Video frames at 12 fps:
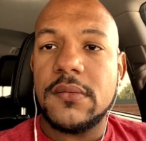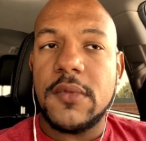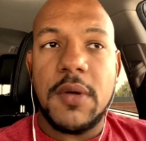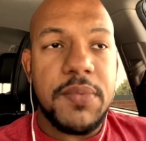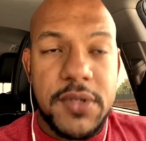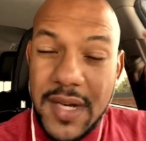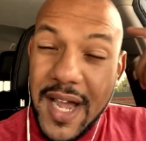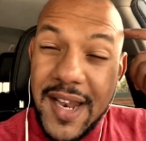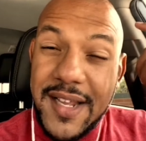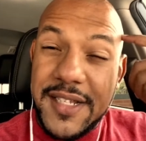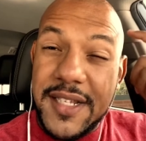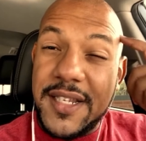But you gotta
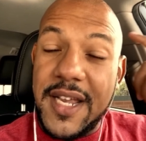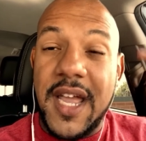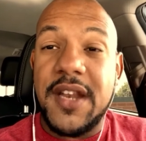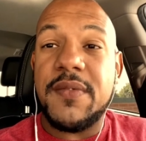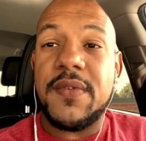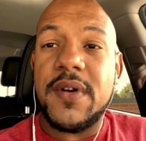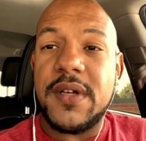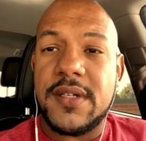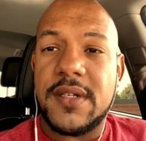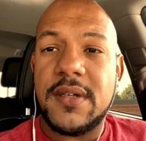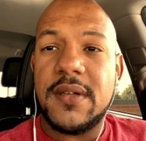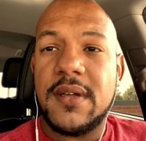listen to your inner voice.
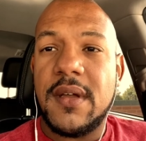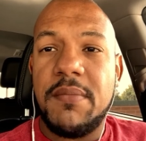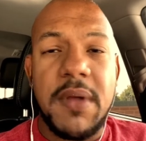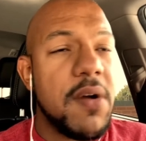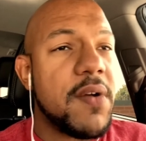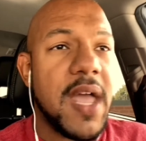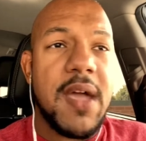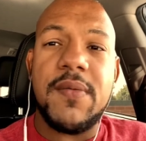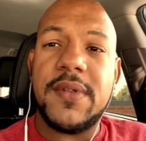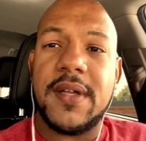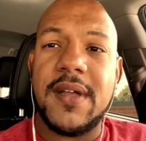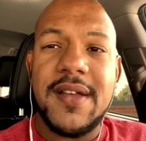Be okay with
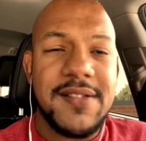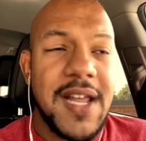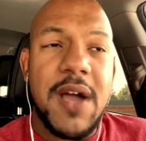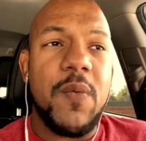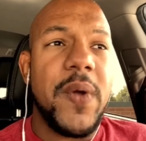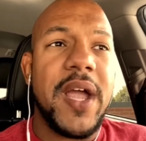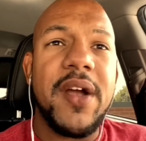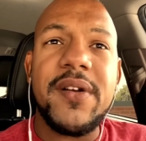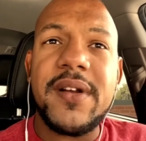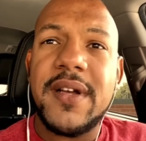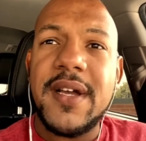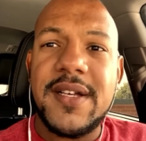it. It's not weird.
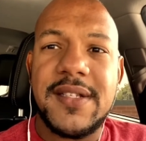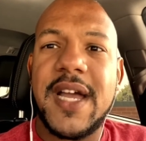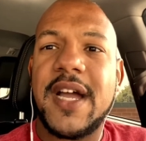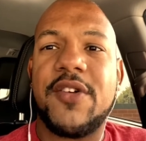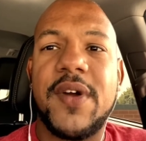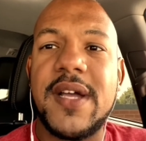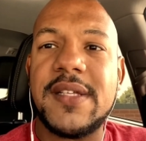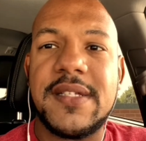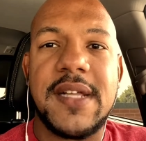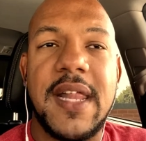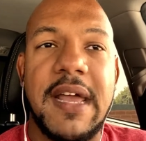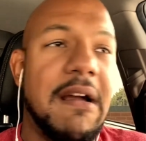It's not crazy. It's not
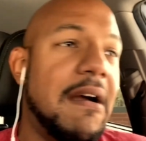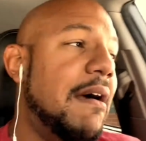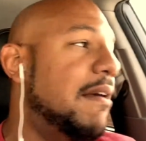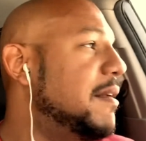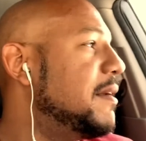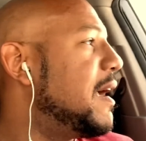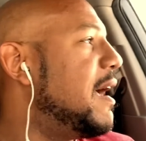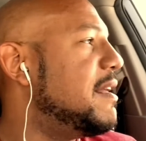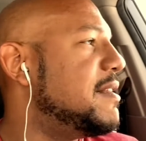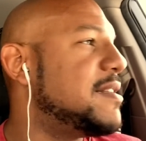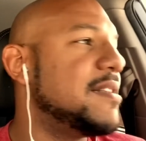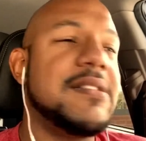like, oh my God,
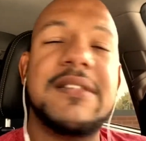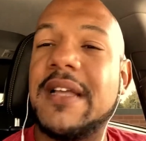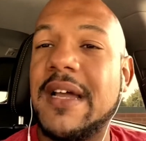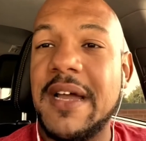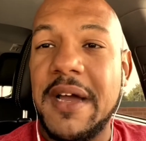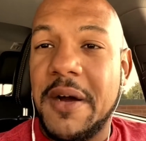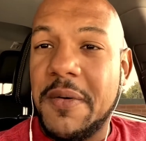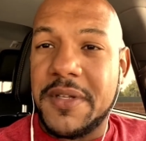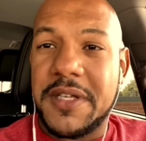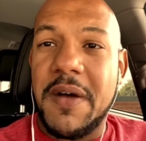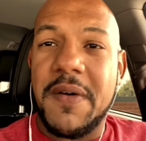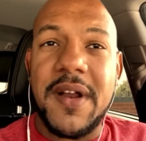what's
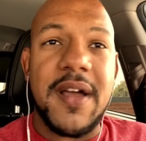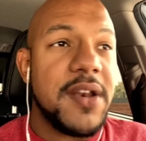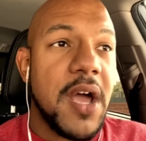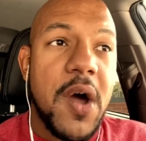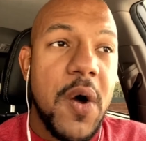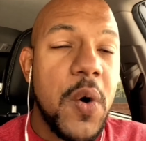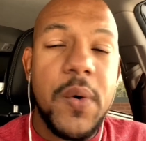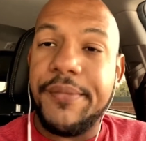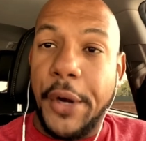going on? No.